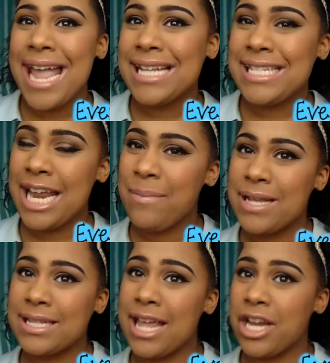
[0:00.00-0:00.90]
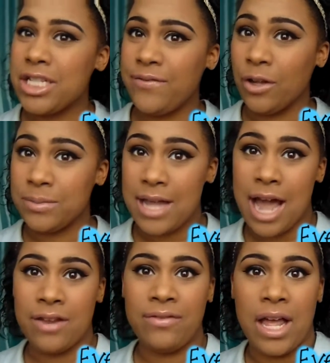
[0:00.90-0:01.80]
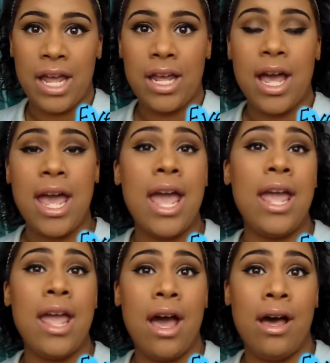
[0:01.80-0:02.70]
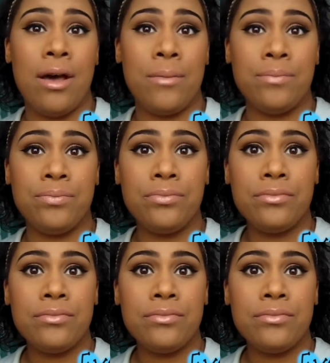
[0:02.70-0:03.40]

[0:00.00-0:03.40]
And today basically I just filmed kind of like a